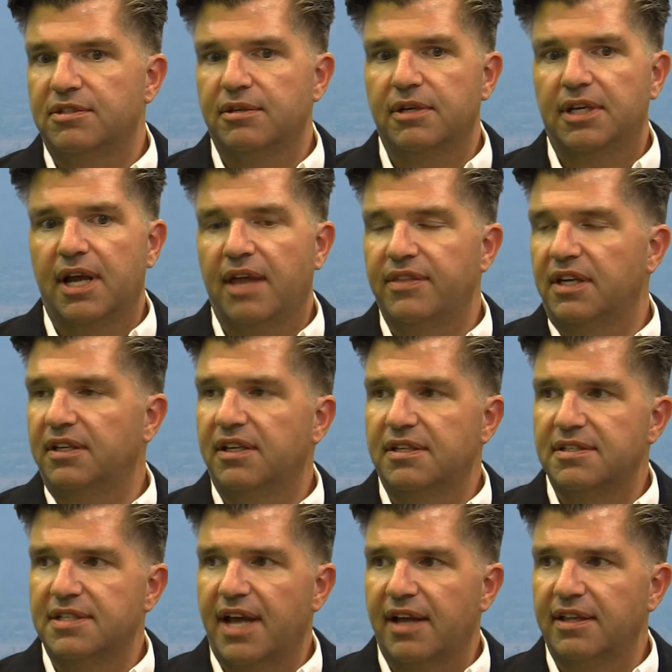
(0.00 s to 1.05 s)
to it and then
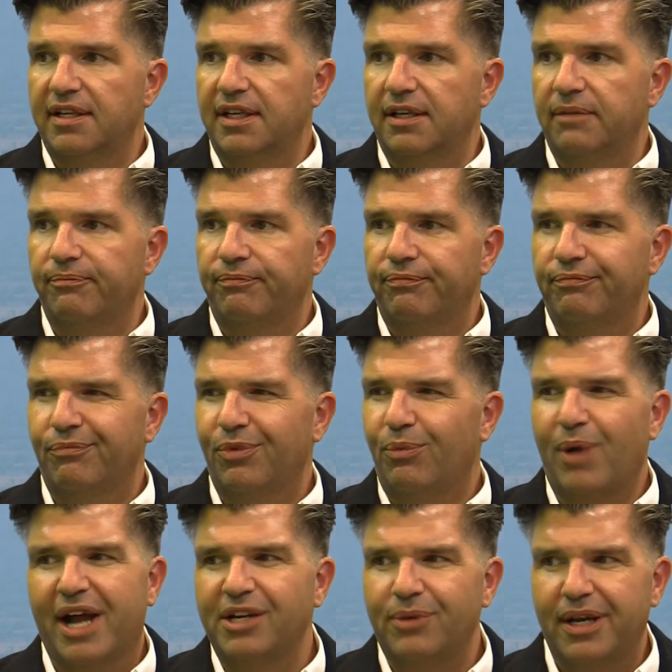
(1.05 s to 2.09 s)
consolidate. But
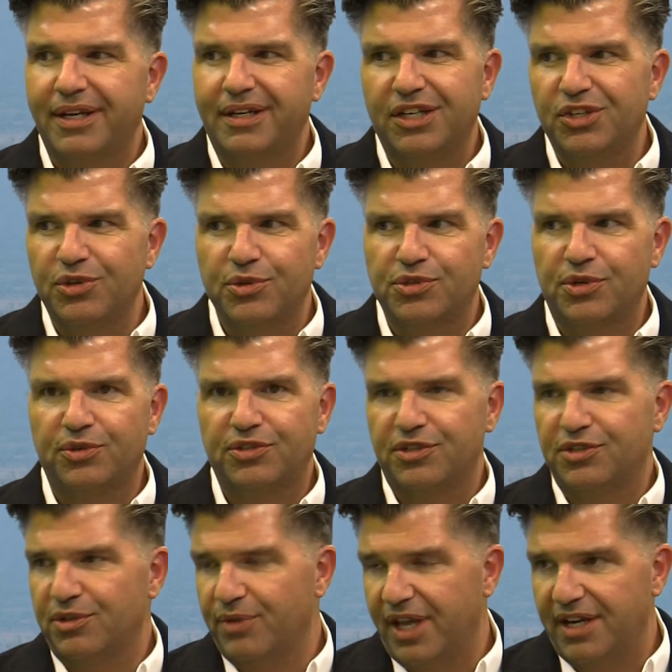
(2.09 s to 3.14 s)
why do I need a user to
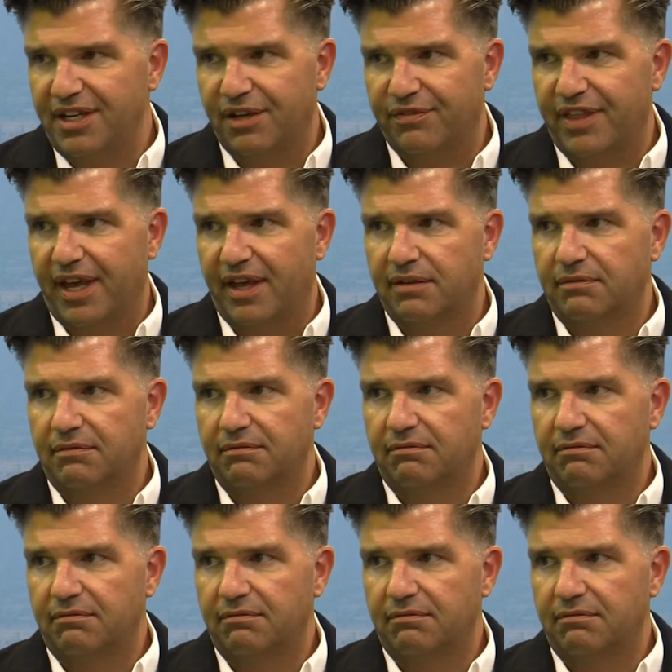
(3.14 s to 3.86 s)
do any of that?